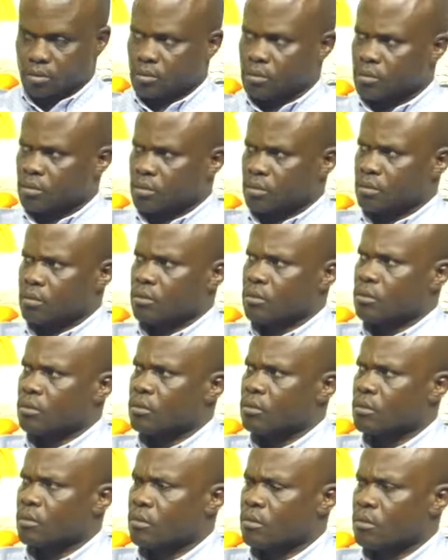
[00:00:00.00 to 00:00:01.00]

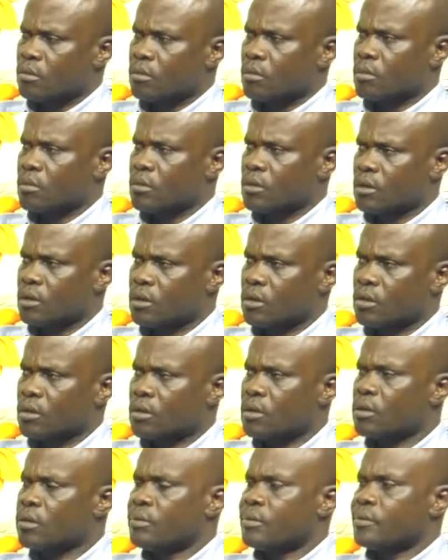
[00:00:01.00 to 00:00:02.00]

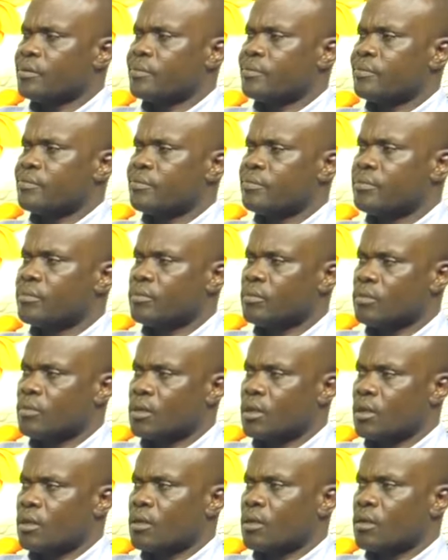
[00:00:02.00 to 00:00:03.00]

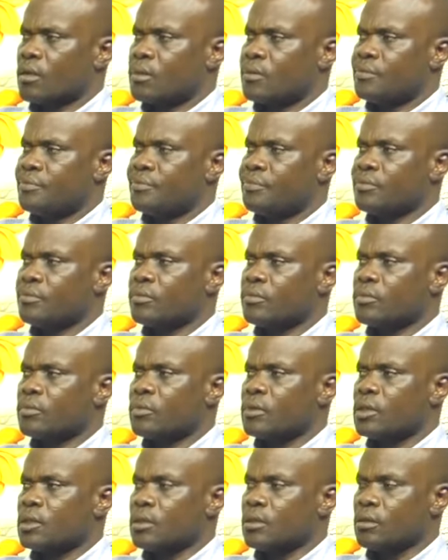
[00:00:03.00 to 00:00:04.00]
(not speaking)